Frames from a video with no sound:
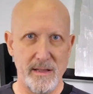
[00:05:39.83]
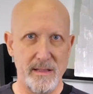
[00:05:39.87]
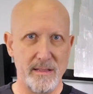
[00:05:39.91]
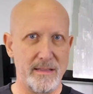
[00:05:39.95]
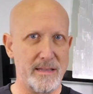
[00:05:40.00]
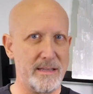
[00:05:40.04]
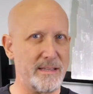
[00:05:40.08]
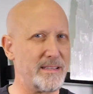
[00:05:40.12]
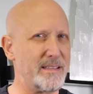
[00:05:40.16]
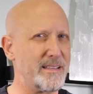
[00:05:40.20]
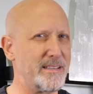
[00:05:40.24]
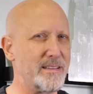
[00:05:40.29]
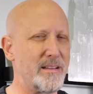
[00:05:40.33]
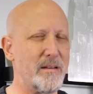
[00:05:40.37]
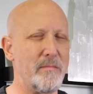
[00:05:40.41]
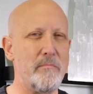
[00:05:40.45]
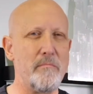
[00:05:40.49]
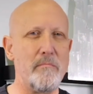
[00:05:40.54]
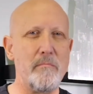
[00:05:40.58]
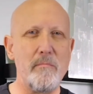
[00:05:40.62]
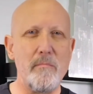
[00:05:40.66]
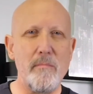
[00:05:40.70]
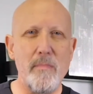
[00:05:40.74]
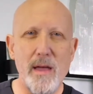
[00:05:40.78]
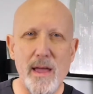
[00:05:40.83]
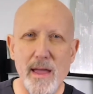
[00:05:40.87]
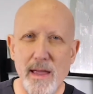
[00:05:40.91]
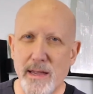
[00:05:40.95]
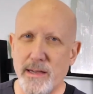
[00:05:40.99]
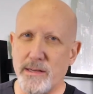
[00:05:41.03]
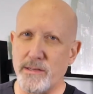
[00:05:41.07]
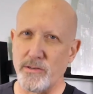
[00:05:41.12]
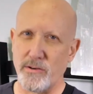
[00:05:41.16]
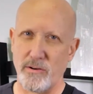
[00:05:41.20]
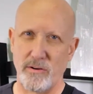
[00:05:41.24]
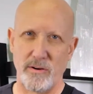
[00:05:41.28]
This is a
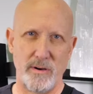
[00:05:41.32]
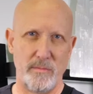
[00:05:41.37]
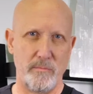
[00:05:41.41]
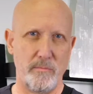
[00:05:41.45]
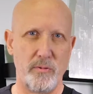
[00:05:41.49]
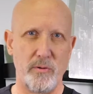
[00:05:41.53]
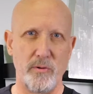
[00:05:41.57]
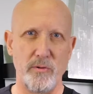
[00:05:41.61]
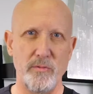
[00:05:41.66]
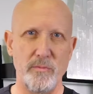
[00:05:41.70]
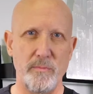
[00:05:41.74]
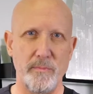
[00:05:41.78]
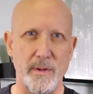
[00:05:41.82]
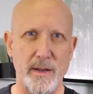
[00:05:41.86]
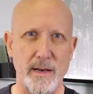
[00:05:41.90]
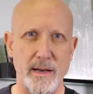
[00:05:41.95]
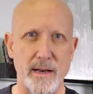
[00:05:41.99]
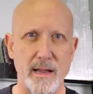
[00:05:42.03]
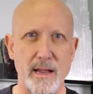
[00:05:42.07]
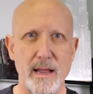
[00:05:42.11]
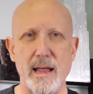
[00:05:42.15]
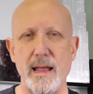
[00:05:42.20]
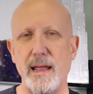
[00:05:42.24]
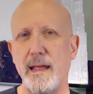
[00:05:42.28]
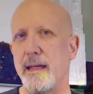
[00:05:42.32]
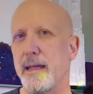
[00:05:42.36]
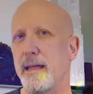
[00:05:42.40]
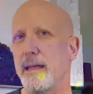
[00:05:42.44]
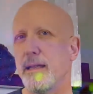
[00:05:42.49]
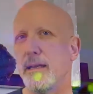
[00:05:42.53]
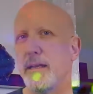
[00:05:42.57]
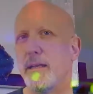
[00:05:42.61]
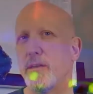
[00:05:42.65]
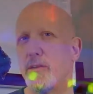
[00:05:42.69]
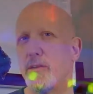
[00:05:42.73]
major improvement in